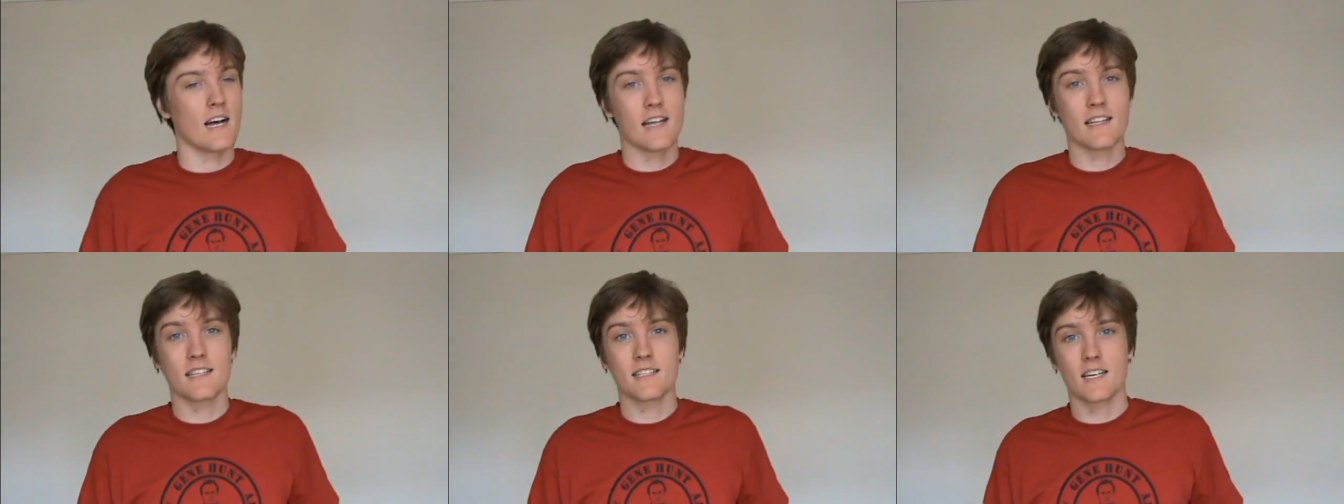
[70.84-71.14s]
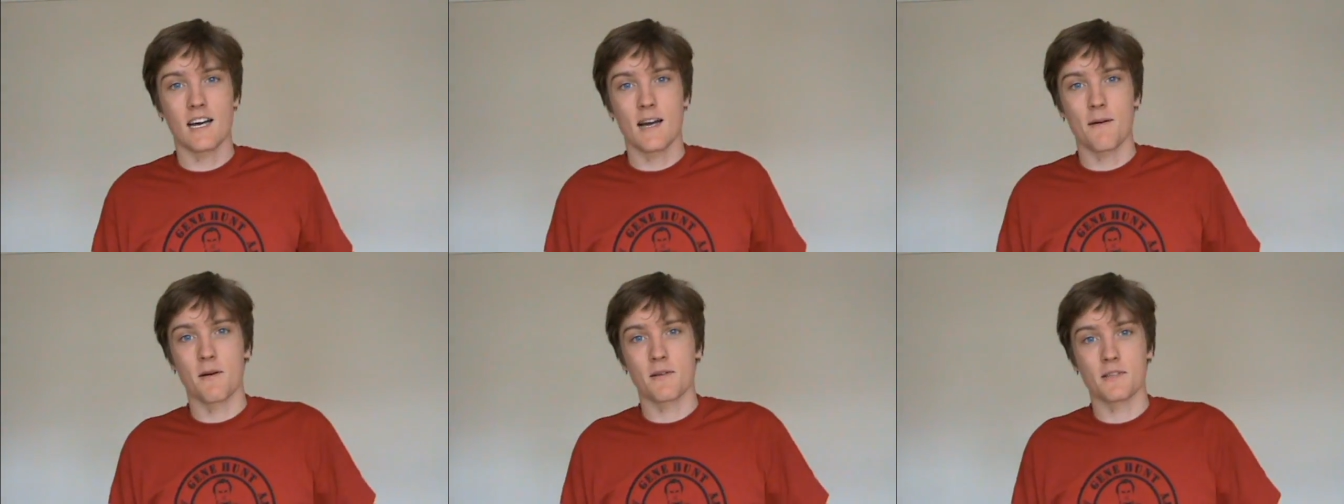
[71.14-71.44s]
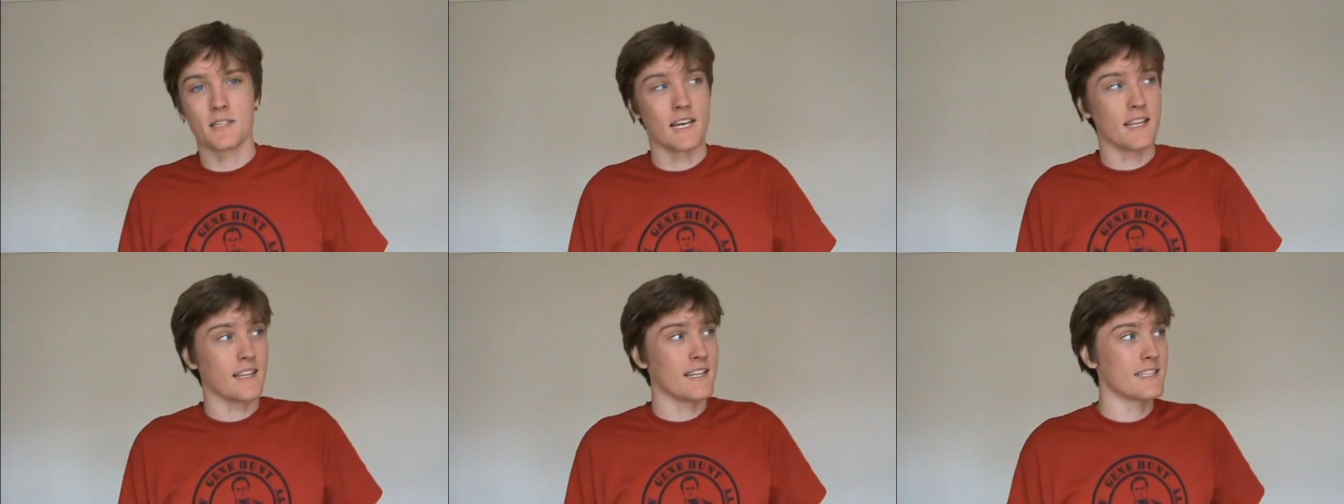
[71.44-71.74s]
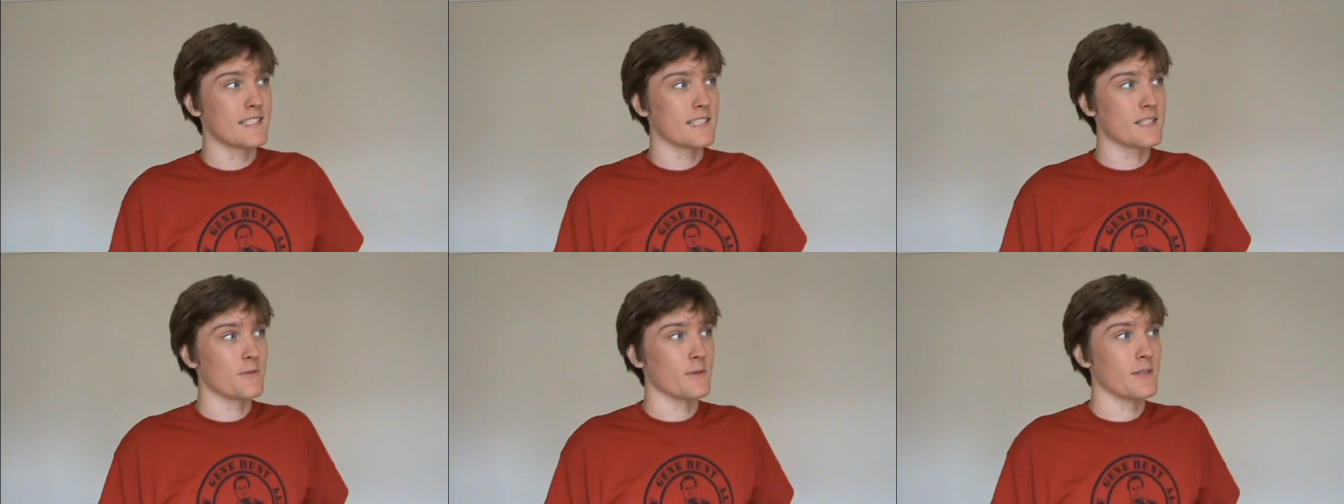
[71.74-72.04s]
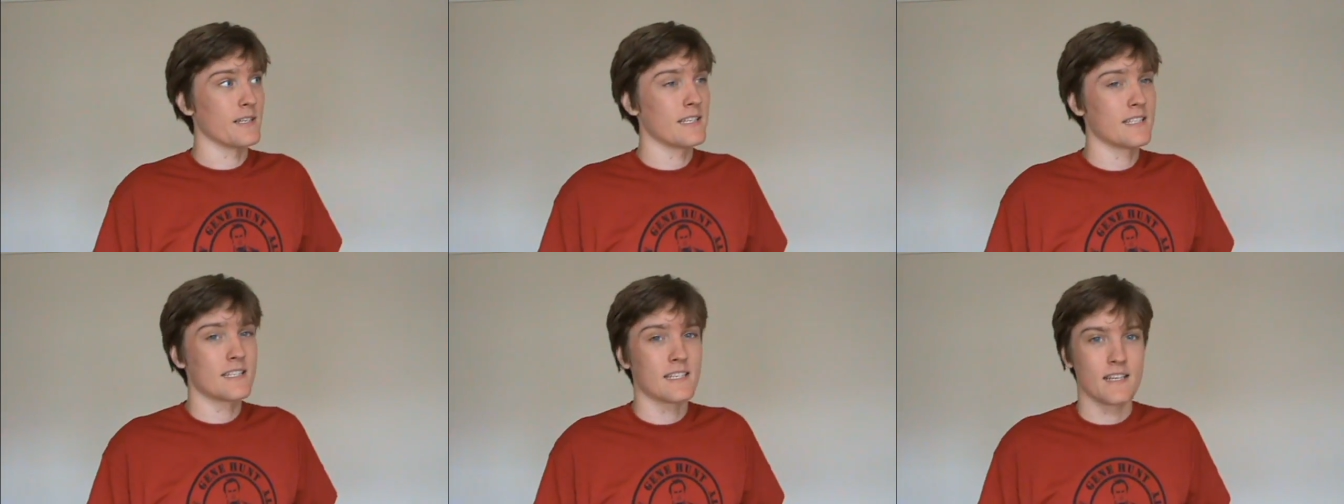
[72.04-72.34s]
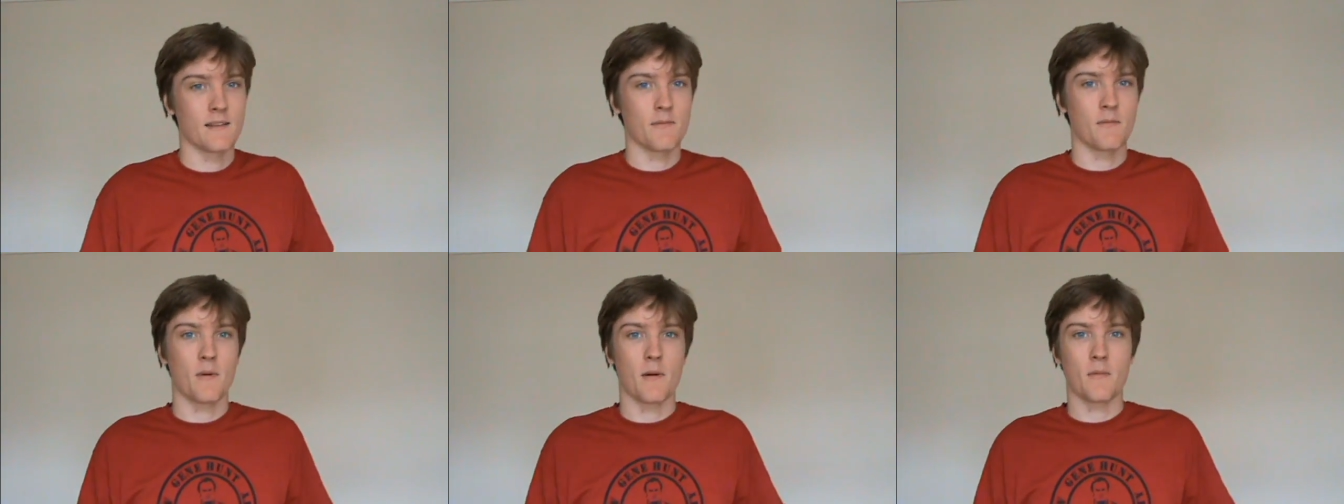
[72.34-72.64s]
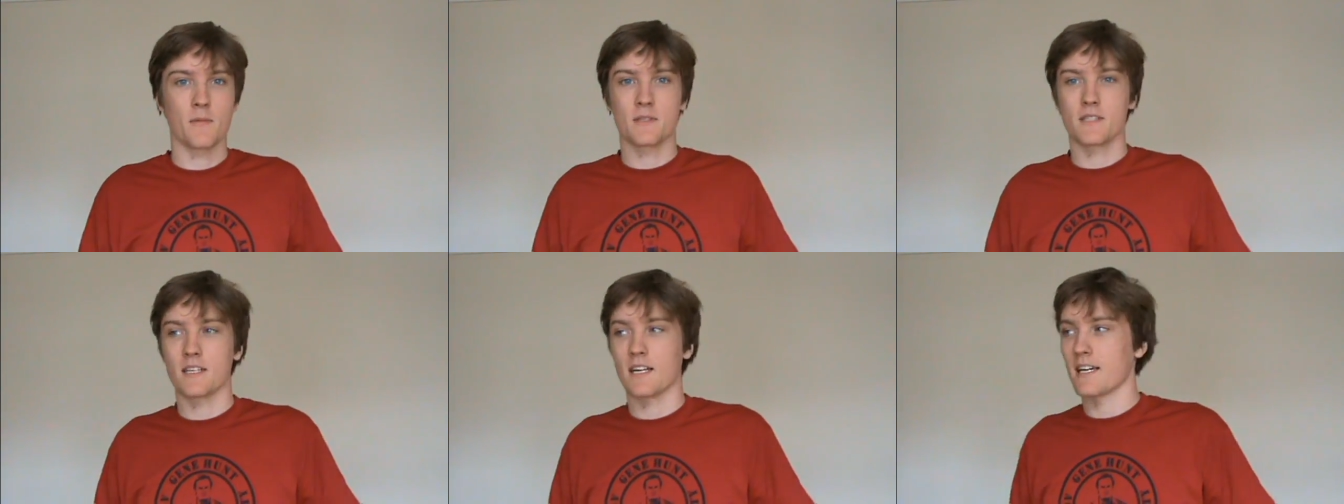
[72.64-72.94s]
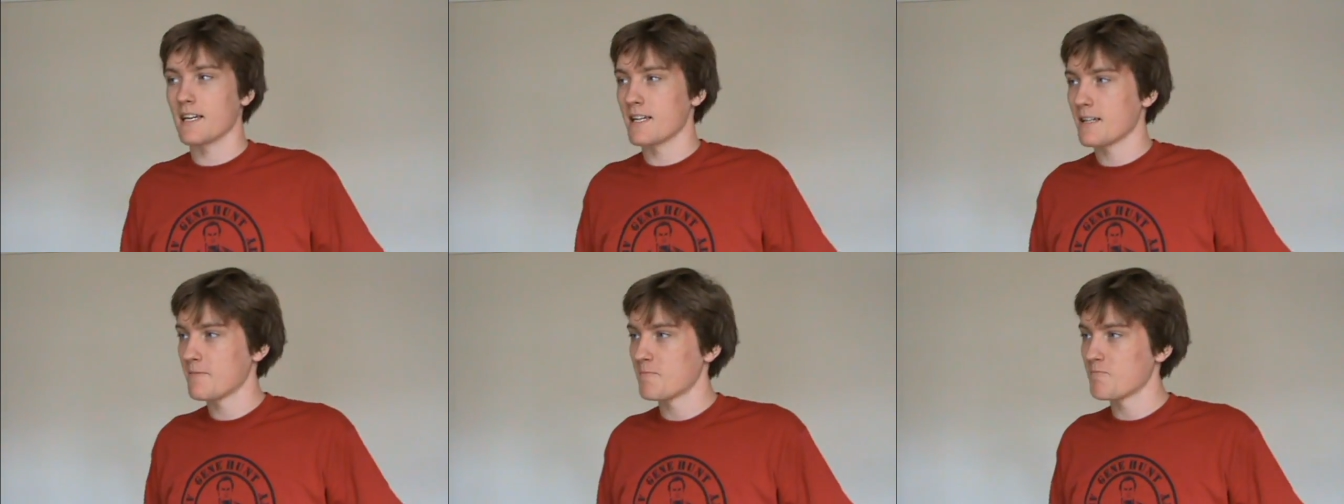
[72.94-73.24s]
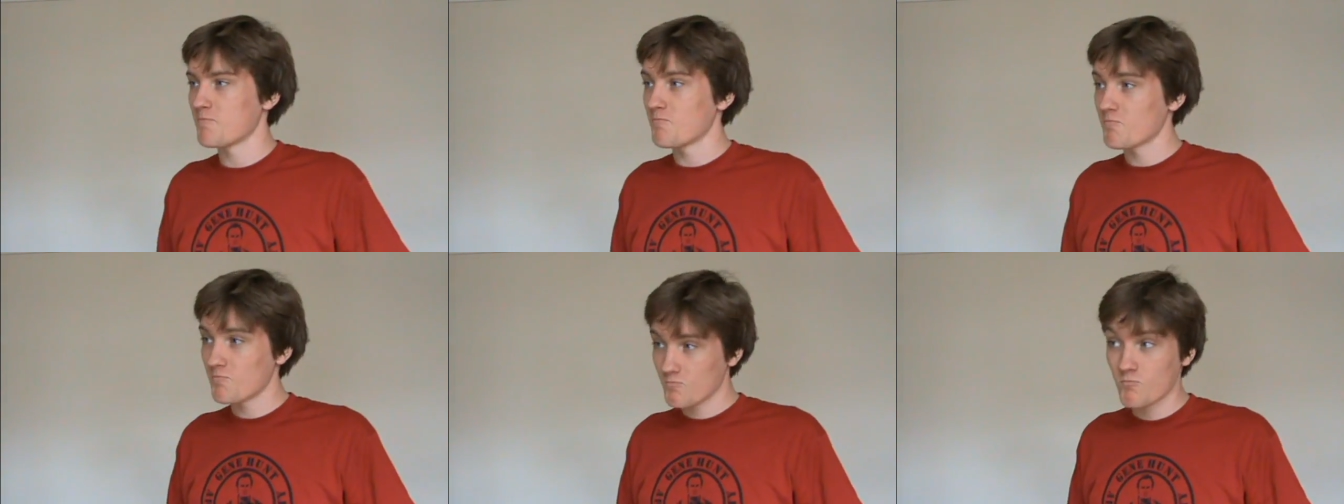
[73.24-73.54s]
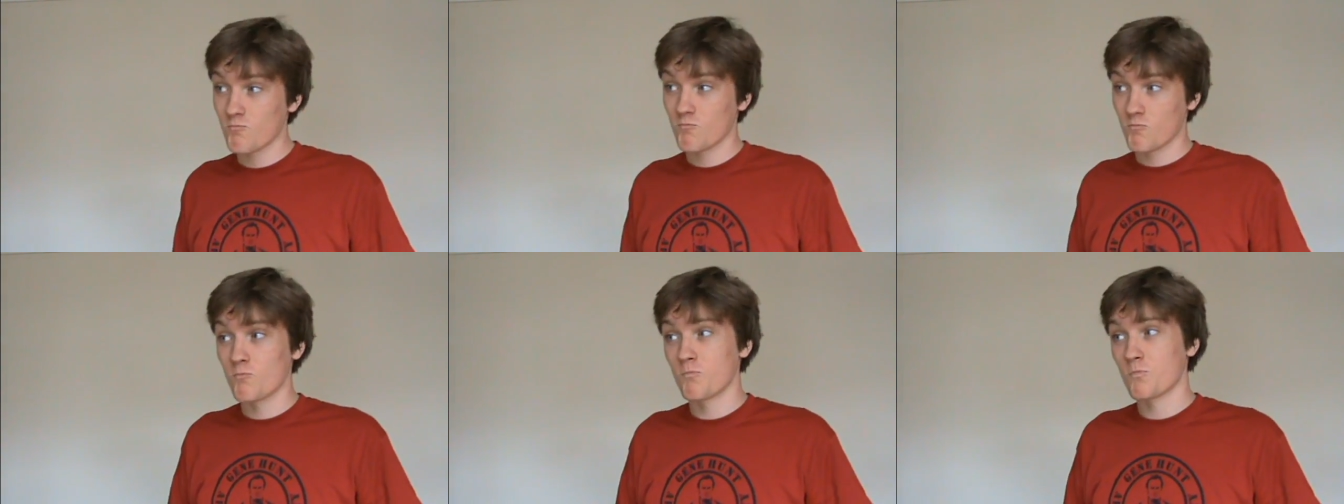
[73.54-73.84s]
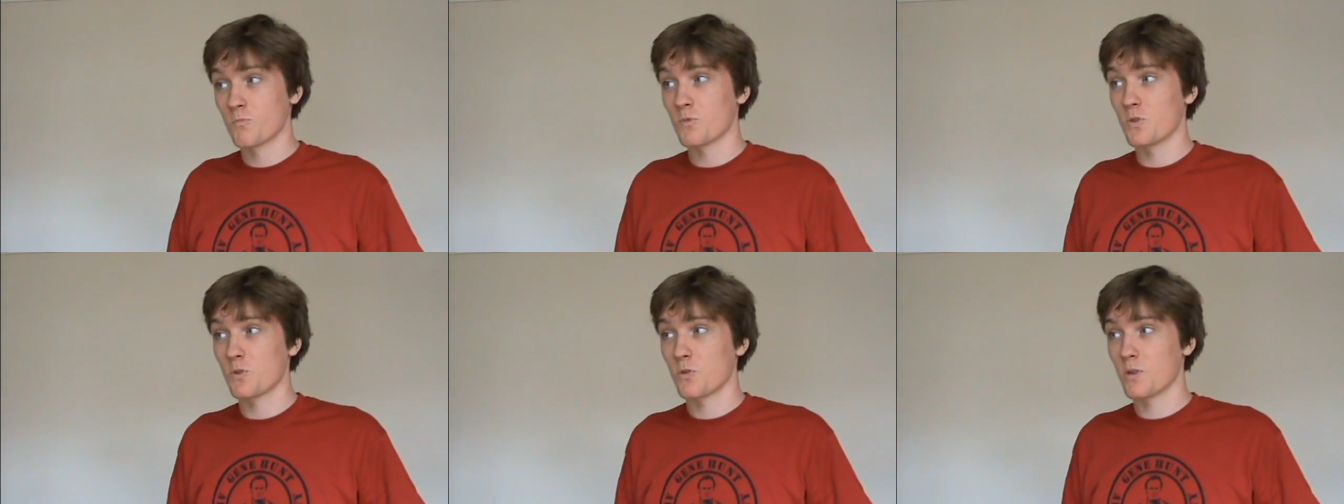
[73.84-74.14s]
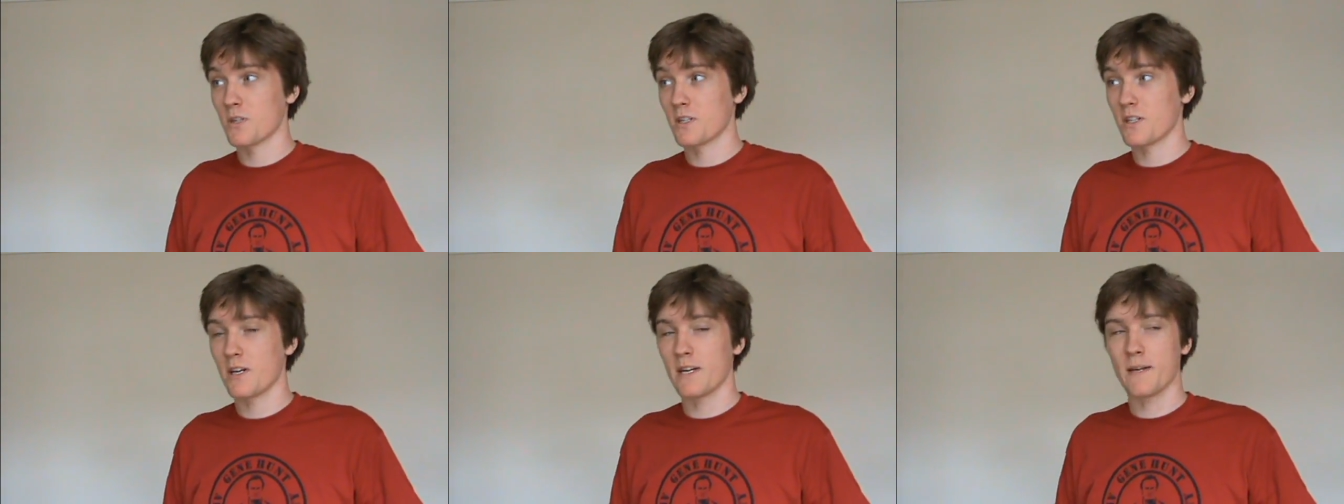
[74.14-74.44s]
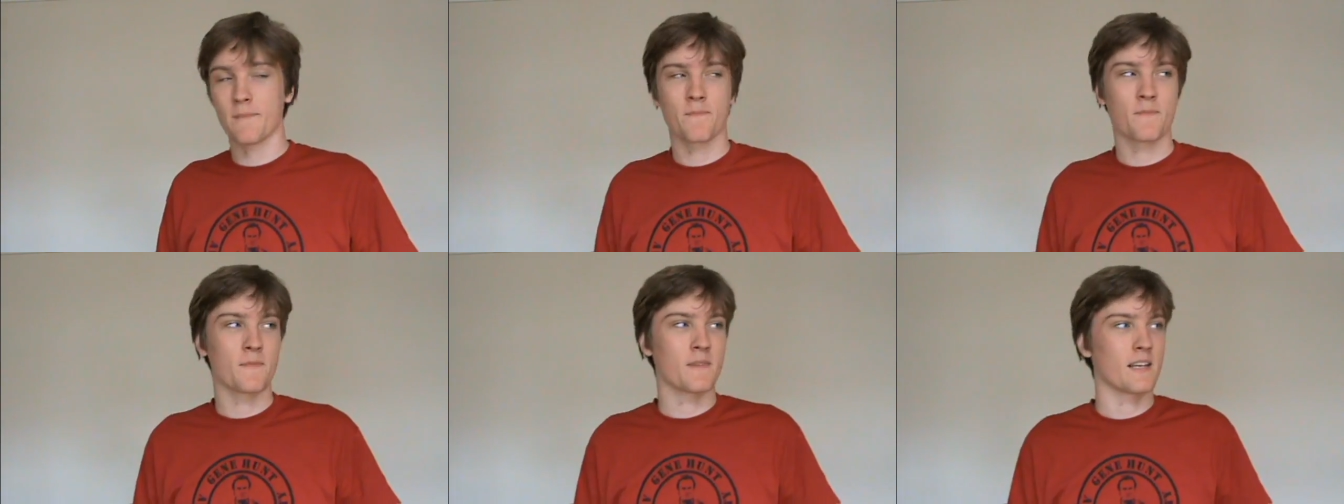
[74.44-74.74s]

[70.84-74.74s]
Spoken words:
the time I was like, this is weird, and then my mum was like, do you want to do it?